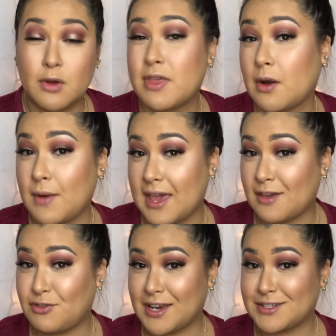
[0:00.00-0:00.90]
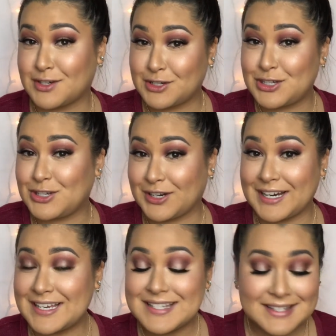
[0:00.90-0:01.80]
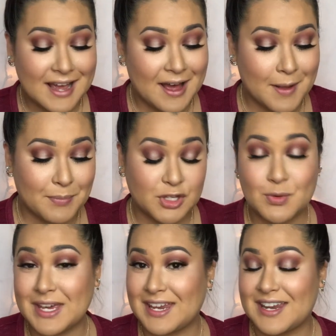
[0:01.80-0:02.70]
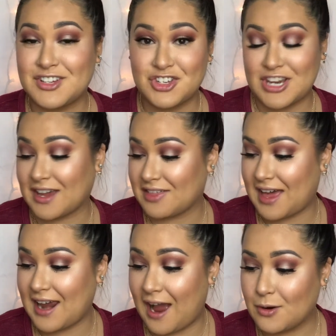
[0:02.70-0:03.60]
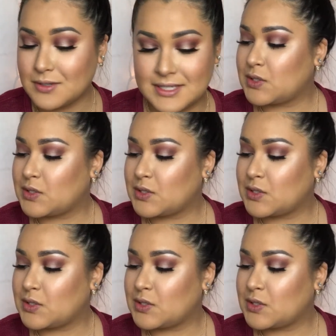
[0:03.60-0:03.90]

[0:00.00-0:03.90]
That way, if you guys are curious, you can check that out.